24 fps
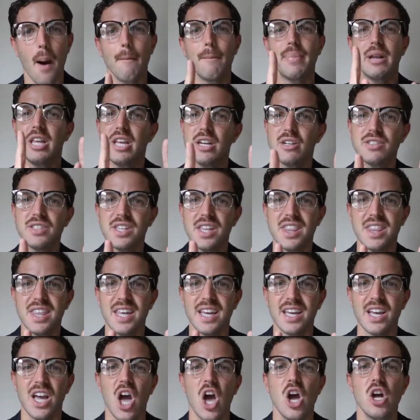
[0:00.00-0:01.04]
But here's the
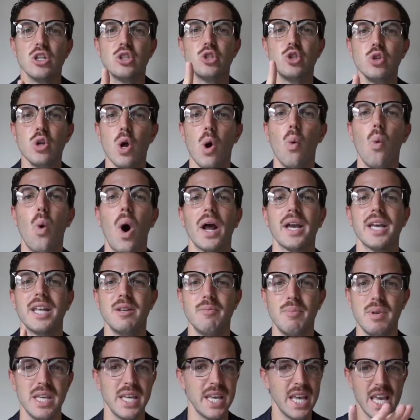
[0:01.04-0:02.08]
thing, do you know what can
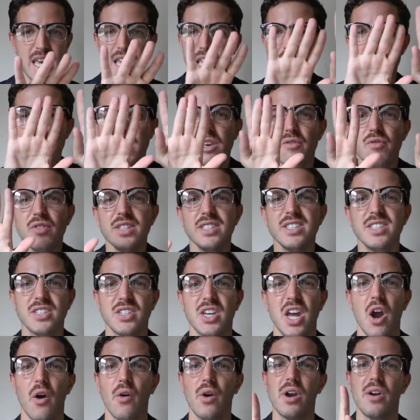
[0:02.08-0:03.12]
be even
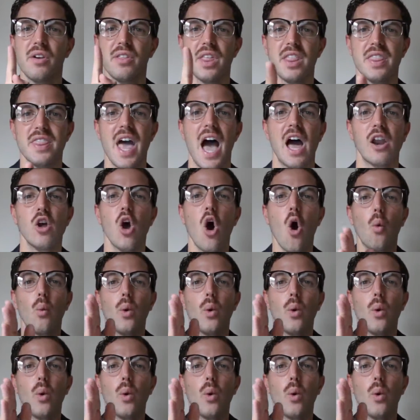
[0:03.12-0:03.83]
scarier than that?